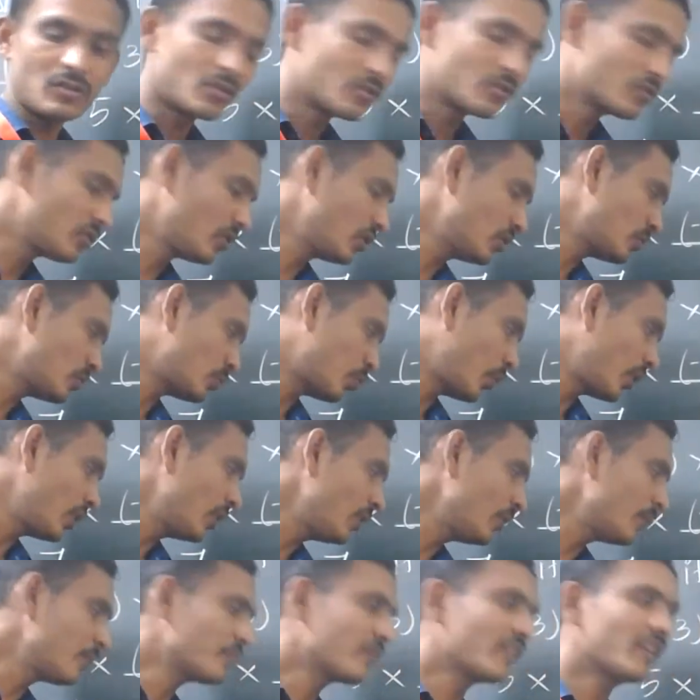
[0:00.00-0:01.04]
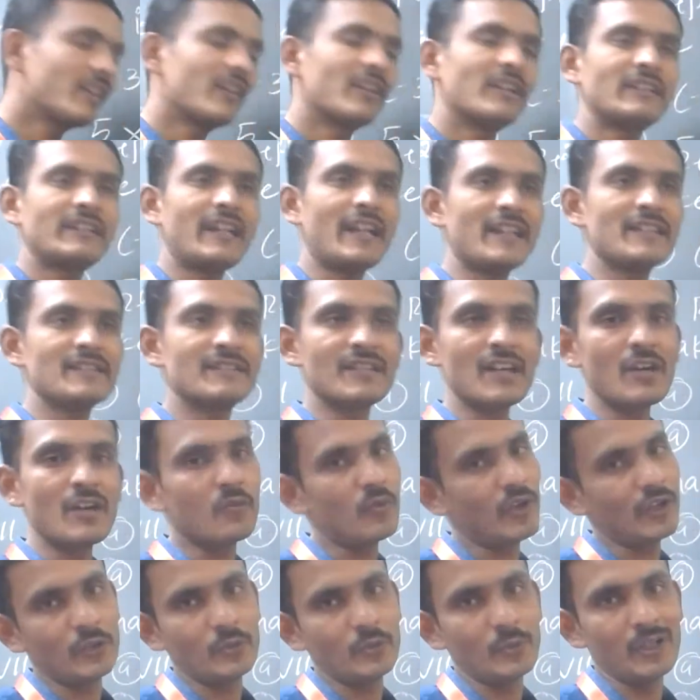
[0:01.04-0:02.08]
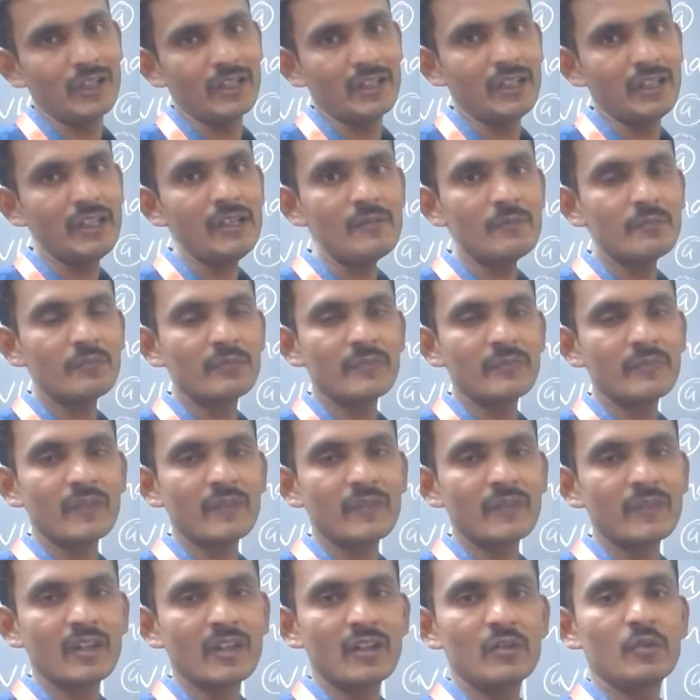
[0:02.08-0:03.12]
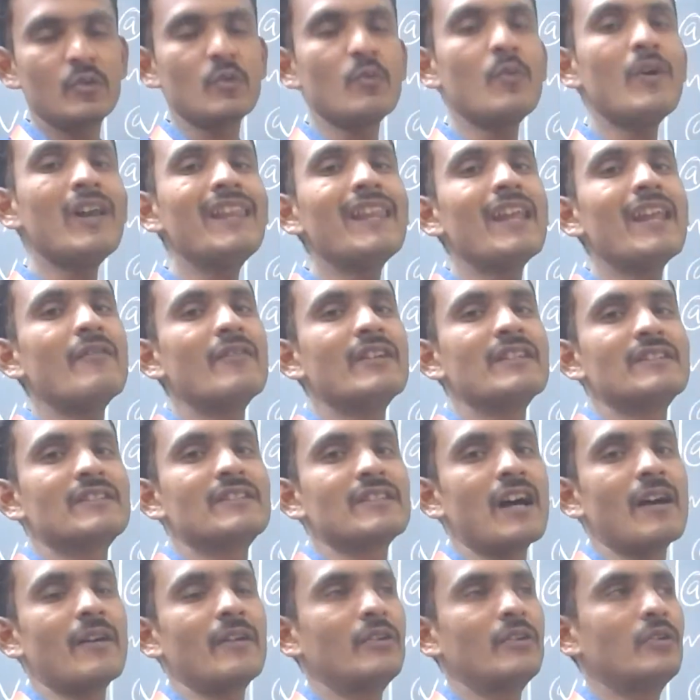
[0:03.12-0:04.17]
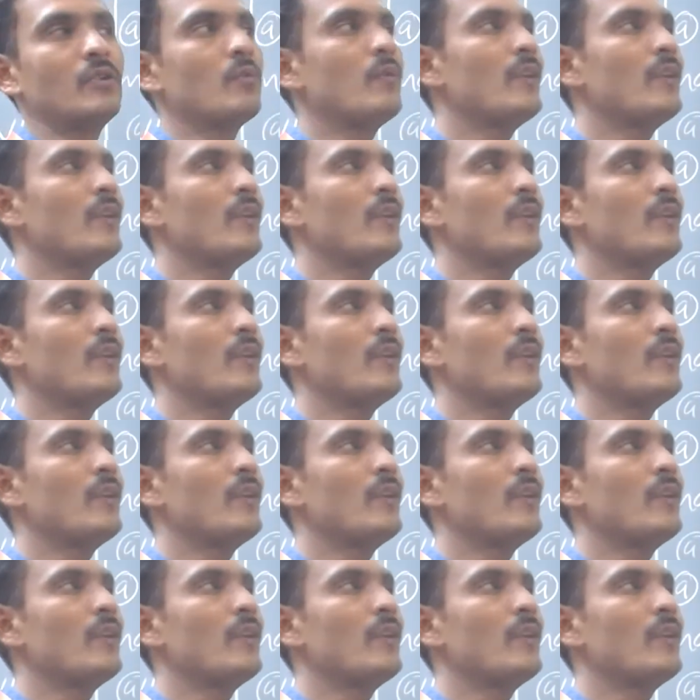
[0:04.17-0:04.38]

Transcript: So 12 tens are 120. 12 11s are